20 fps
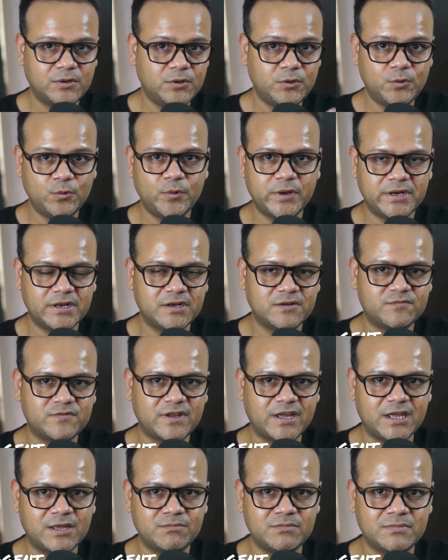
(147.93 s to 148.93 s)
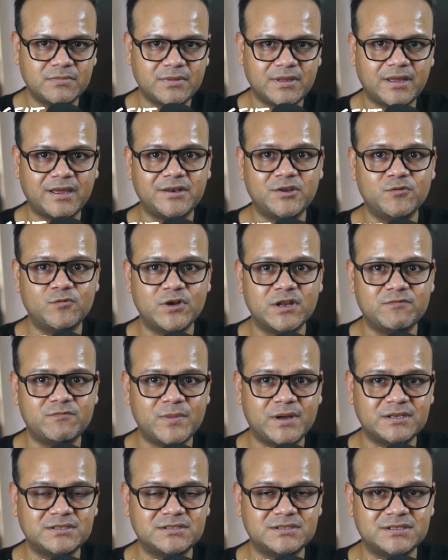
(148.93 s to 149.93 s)
Do it enough time and you would have
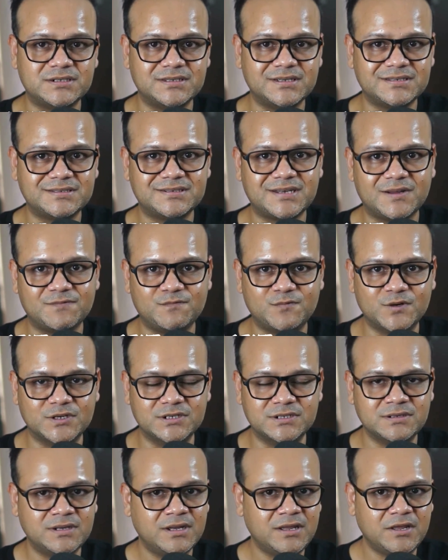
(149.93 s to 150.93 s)
mastered the step 1.